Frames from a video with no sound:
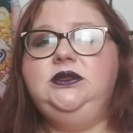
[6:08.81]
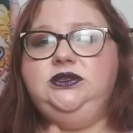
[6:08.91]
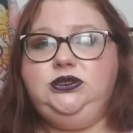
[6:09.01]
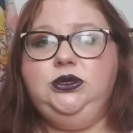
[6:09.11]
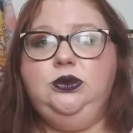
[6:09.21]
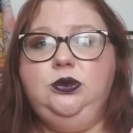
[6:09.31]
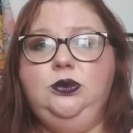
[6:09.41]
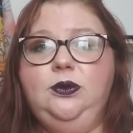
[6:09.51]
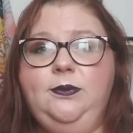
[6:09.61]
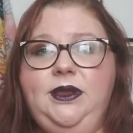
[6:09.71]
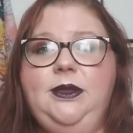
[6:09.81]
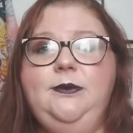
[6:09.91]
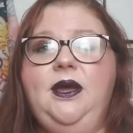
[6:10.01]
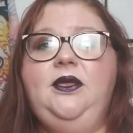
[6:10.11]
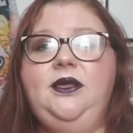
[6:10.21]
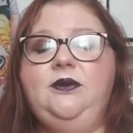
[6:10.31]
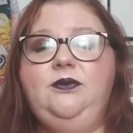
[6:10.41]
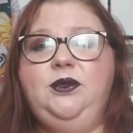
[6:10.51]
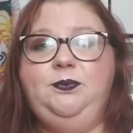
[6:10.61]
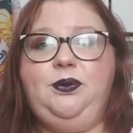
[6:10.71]
to email them
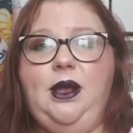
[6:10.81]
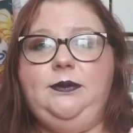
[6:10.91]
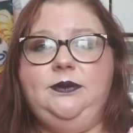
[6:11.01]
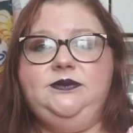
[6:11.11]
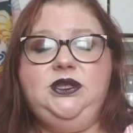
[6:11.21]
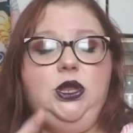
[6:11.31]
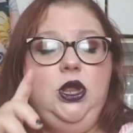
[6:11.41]
with problems.